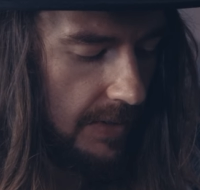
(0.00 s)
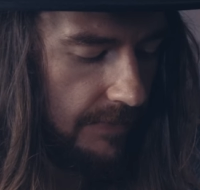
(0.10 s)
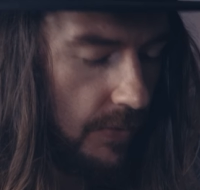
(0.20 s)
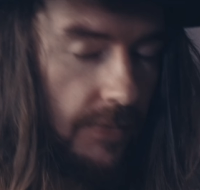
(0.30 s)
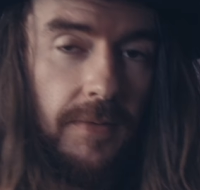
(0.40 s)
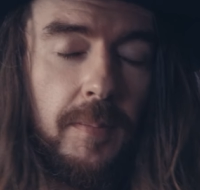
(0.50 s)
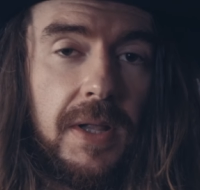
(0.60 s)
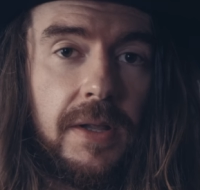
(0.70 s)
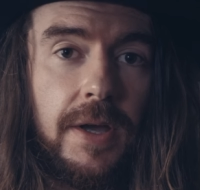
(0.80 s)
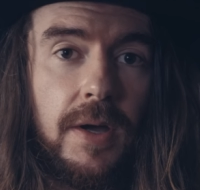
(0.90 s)
if you're
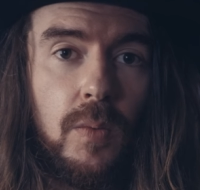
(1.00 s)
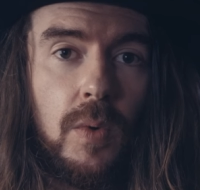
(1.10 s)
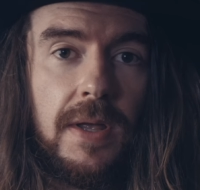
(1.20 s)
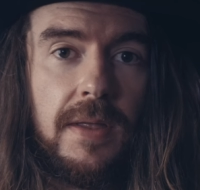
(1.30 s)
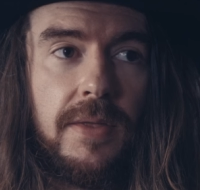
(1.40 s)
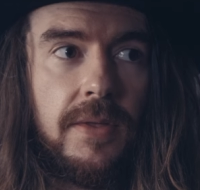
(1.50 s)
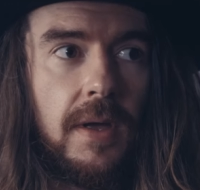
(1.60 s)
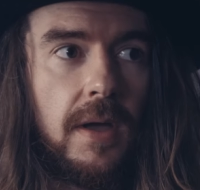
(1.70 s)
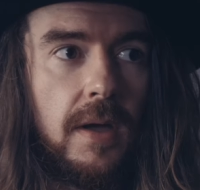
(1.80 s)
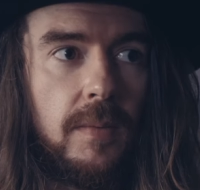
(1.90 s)
familiar with
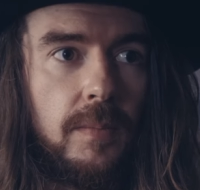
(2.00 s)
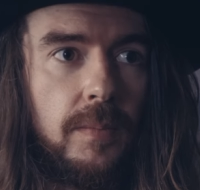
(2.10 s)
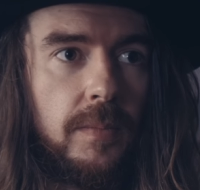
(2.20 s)
A5,